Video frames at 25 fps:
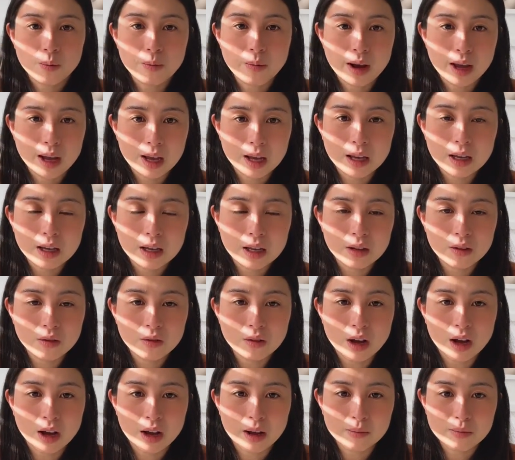my
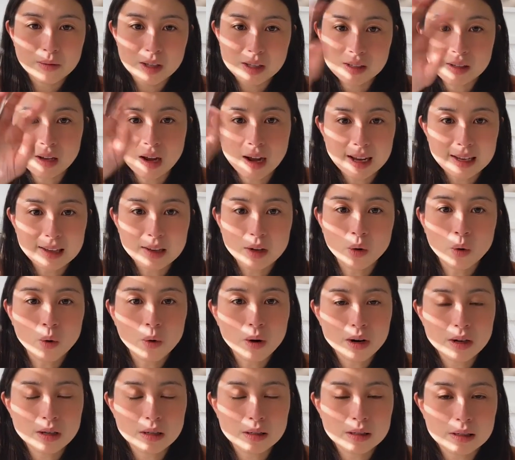design
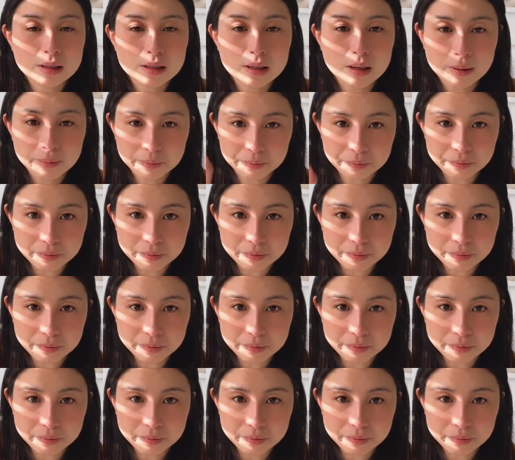course